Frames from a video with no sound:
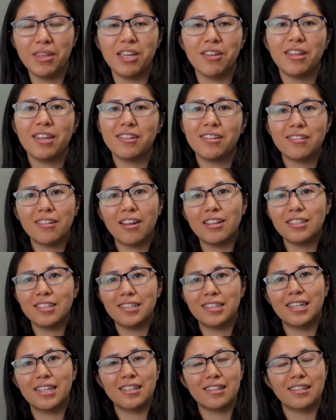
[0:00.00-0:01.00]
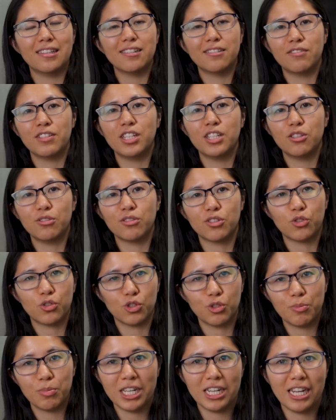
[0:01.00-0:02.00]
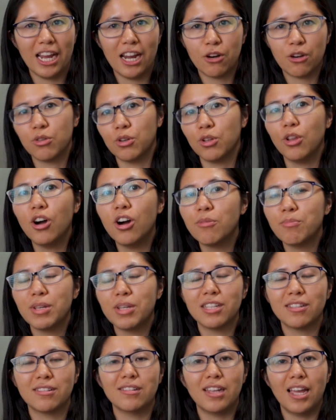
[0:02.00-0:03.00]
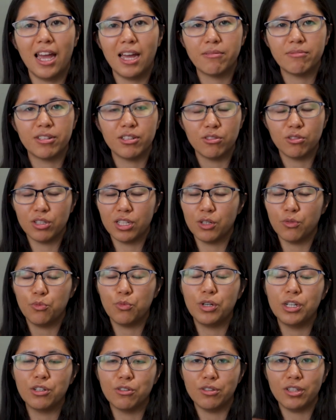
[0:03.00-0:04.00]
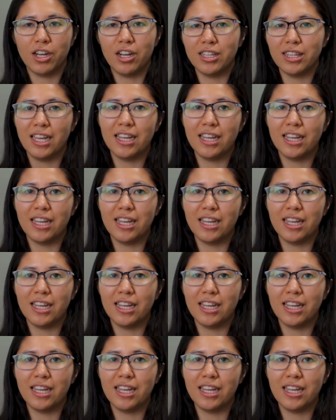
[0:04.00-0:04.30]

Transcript: Now, that's not to say that this video is going to be an hour long because it absolutely will not.